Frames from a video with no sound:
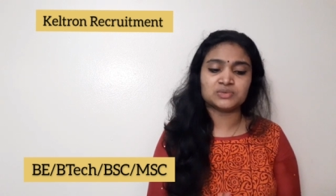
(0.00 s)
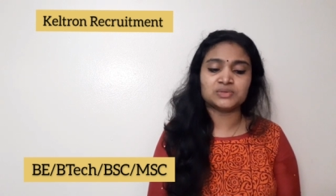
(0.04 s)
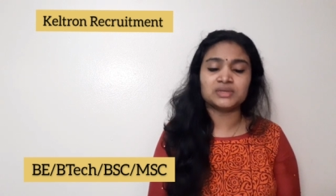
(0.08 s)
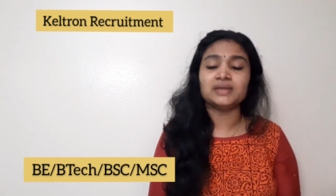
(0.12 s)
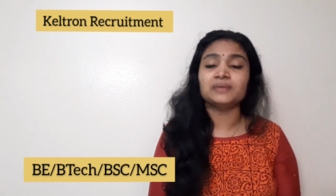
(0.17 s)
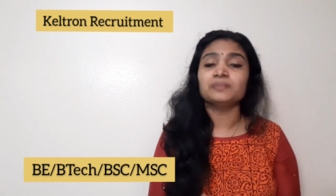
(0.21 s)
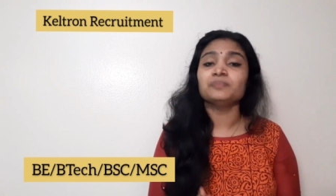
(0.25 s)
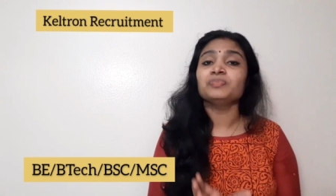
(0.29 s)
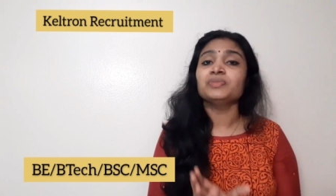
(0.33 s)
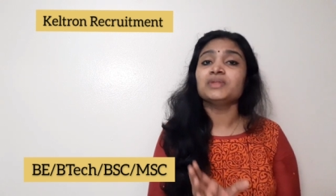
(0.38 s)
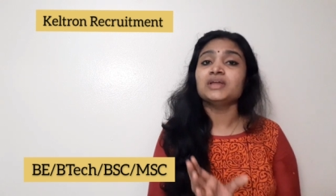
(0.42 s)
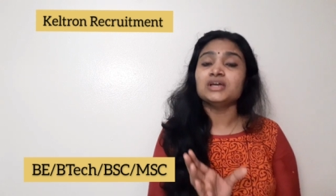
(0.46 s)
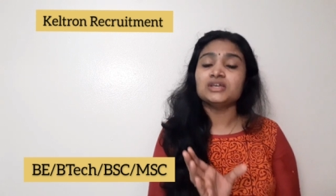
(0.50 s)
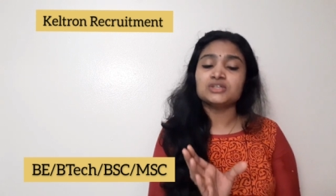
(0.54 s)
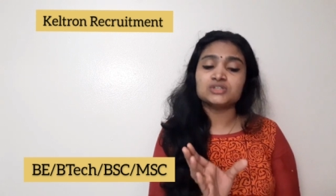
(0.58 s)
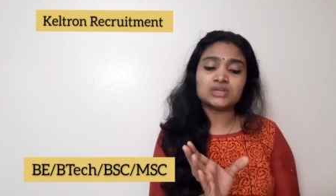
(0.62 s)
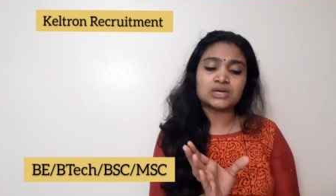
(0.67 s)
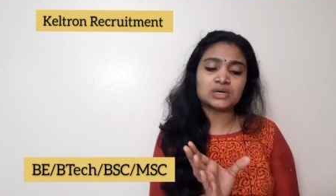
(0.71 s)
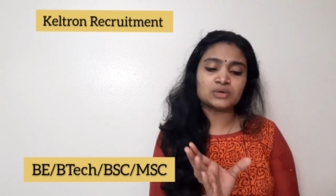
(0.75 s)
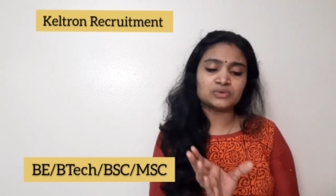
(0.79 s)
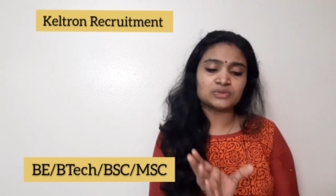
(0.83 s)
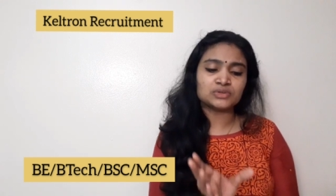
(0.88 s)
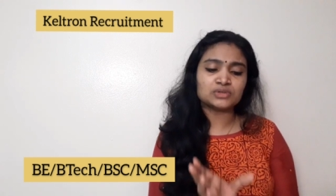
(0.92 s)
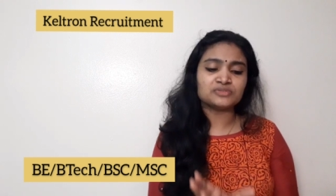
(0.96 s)
Okay. So
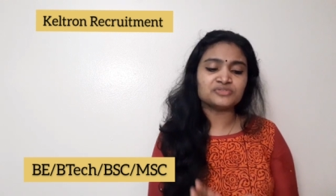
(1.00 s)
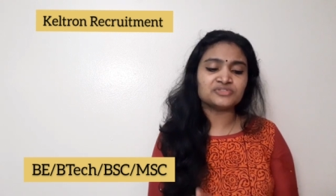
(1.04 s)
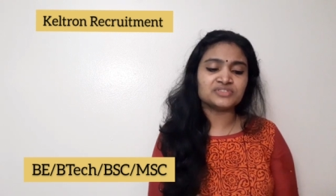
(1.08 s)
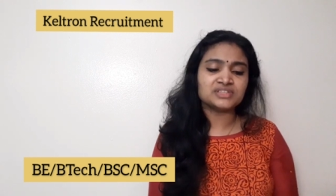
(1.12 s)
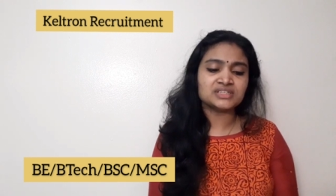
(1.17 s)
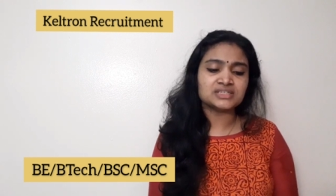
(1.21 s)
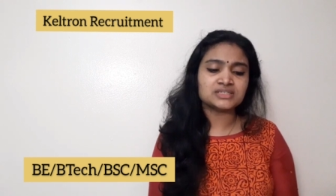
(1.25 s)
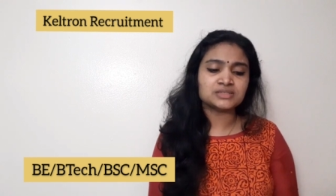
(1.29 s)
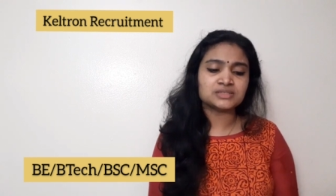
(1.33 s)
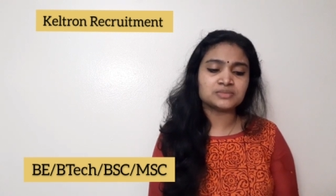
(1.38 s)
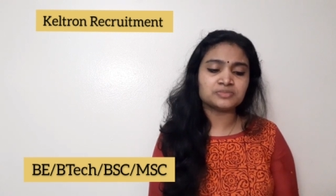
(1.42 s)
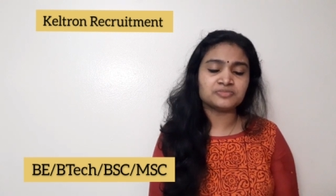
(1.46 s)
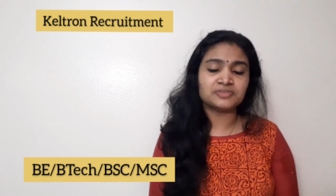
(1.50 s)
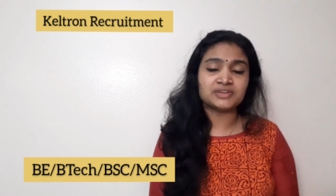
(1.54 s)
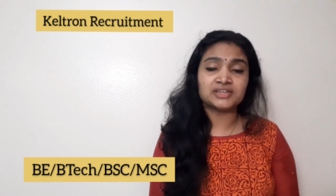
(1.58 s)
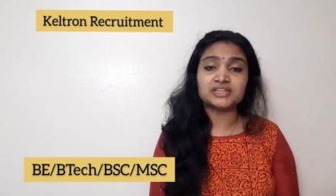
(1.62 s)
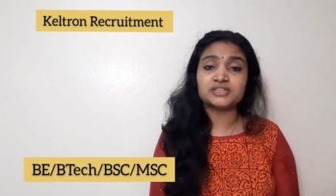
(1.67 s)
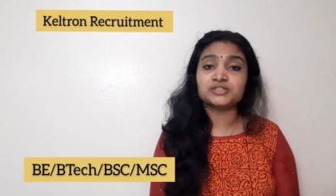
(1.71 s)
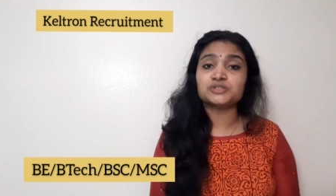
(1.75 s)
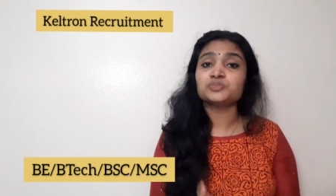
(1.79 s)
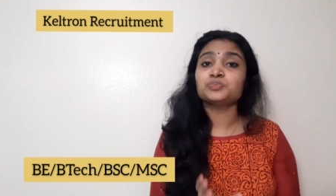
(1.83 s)
out of these various